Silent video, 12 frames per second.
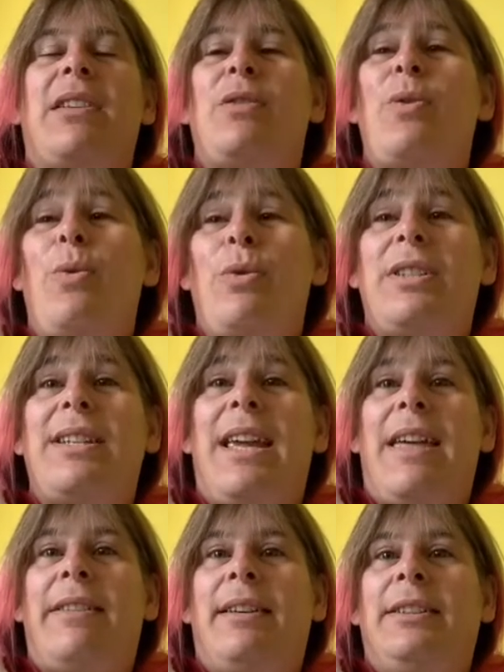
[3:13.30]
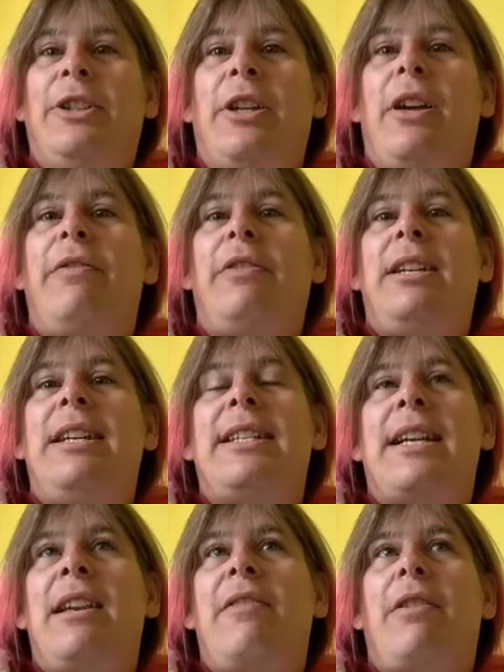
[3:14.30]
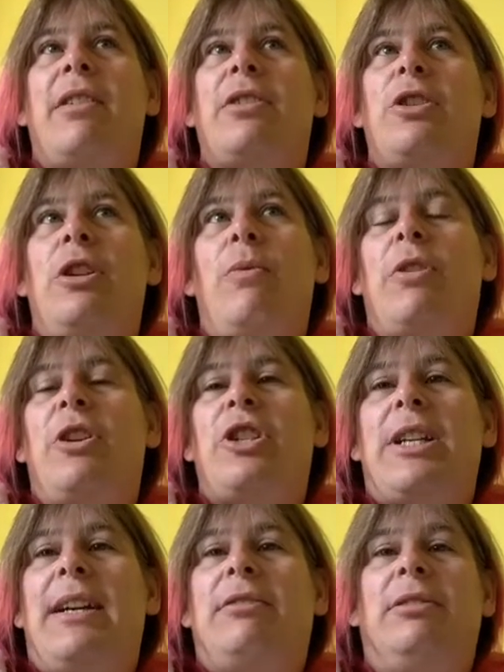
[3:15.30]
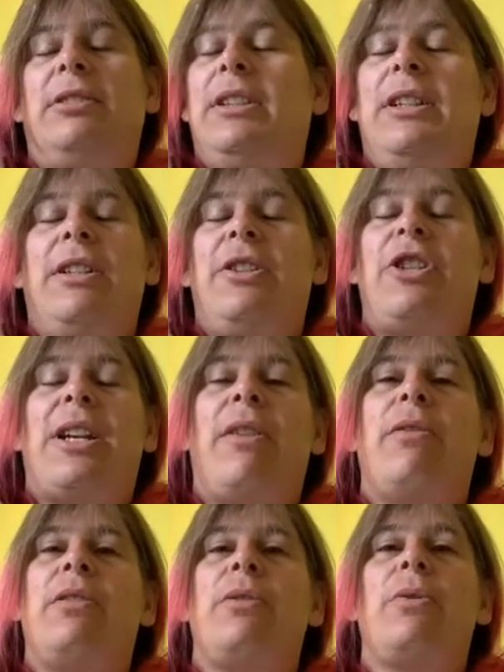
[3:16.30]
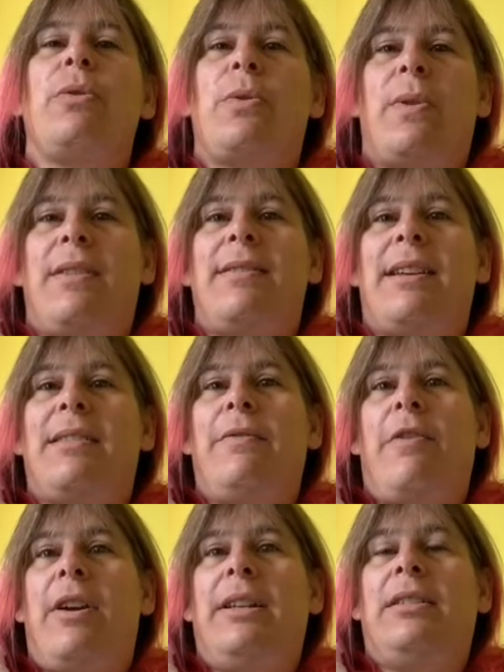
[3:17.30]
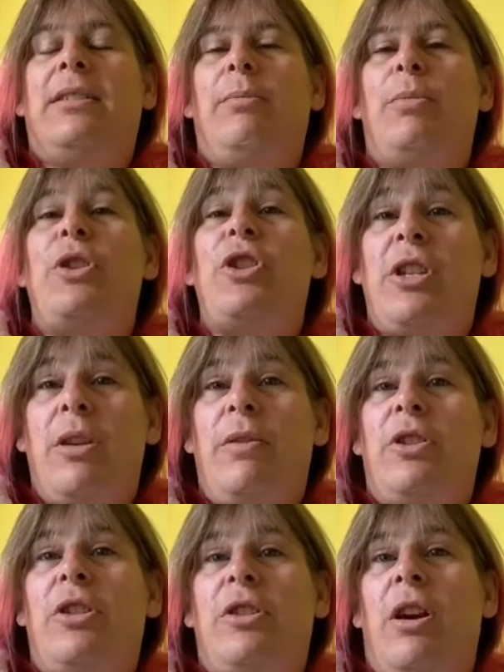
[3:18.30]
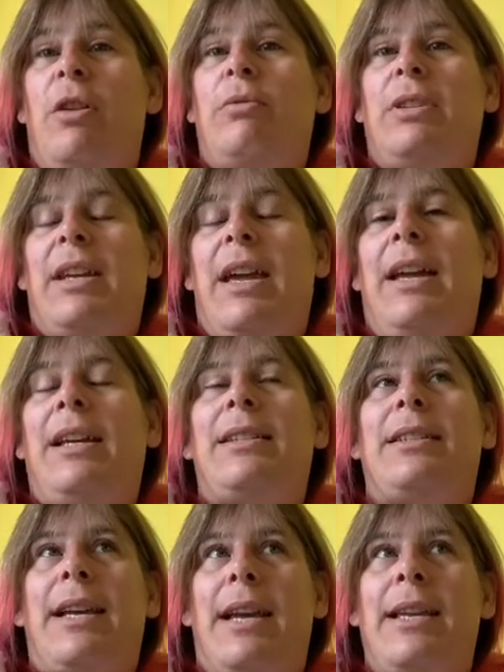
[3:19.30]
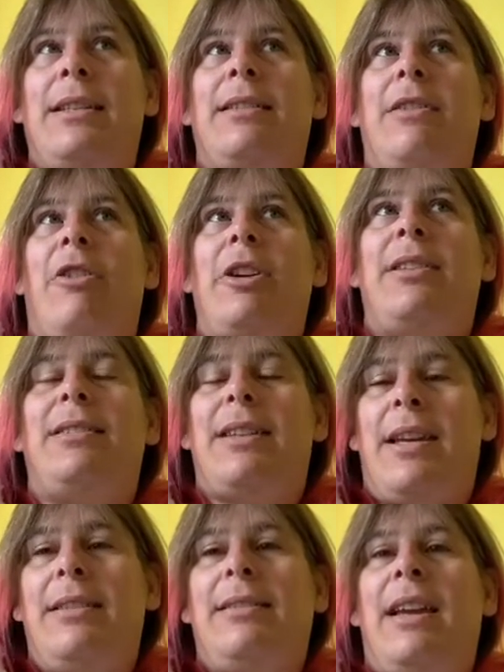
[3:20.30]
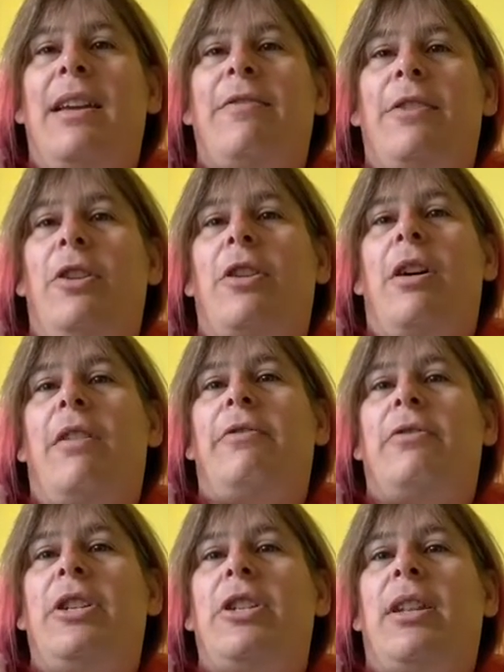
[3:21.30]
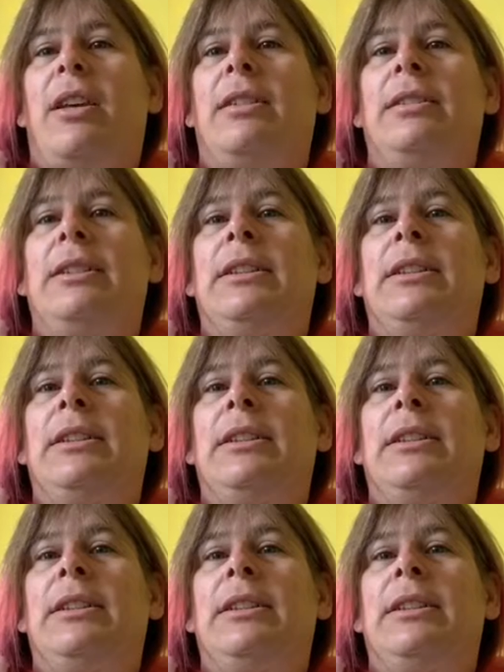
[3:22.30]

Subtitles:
talk together. If you need any of us and you want to shout, shout and talk to us, that's fine. But do as you're told, okay? Stay inside, stay safe, and look after each other.